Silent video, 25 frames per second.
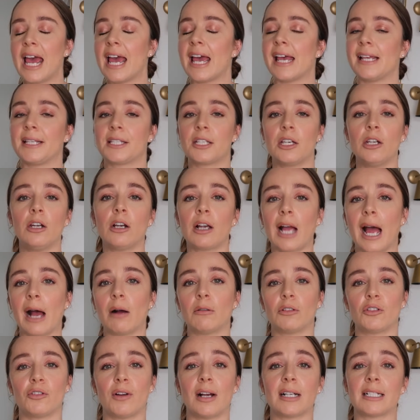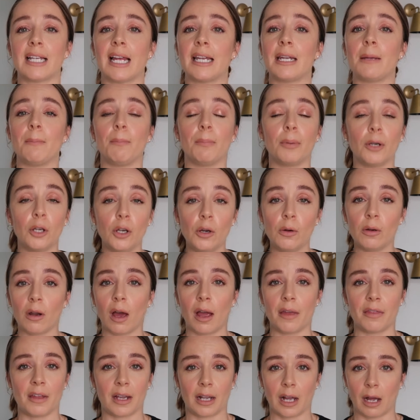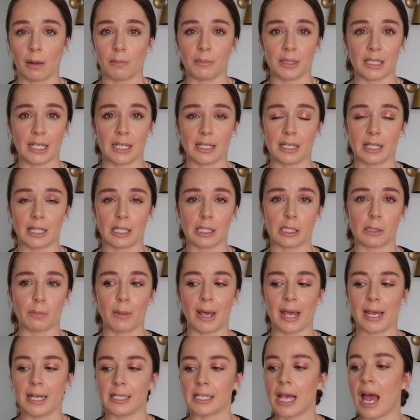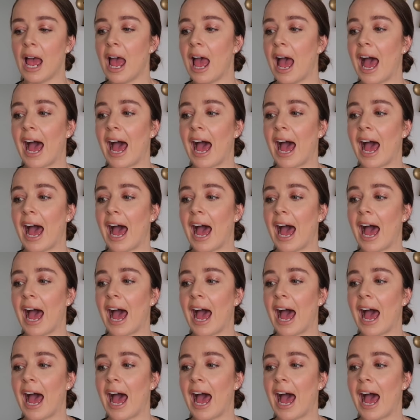It's going to counteract any blue light that comes into the space,